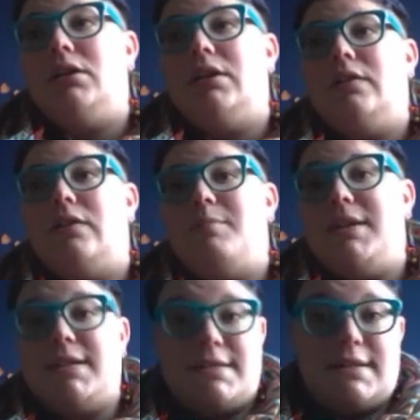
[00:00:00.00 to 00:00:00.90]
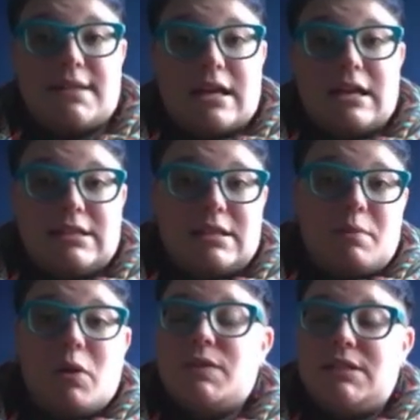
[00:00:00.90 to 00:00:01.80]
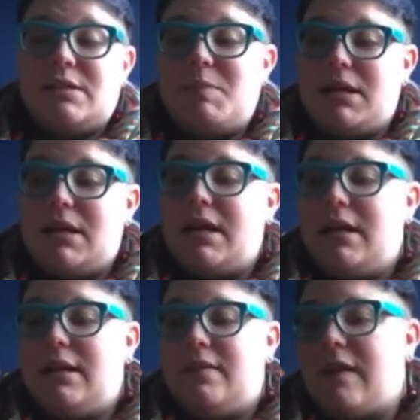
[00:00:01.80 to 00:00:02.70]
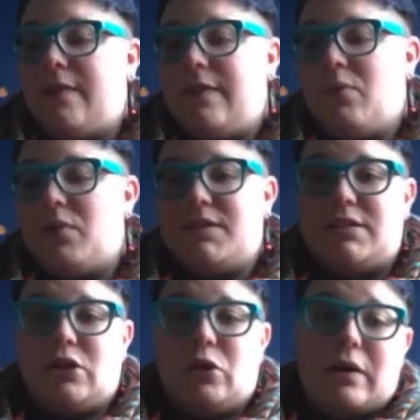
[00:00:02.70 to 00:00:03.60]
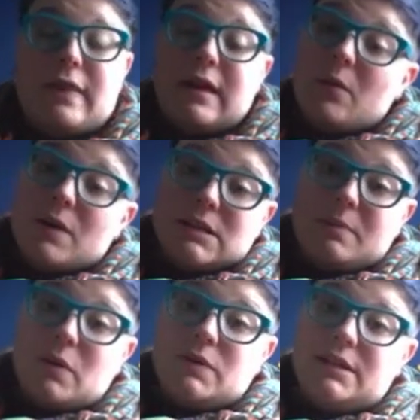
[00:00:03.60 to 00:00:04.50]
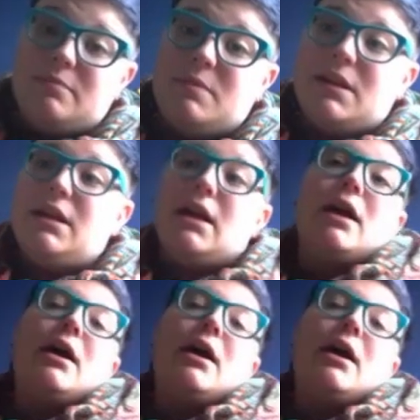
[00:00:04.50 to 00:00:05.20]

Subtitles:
in the pieces that it's supposed to be in and that they were still where they were supposed to be.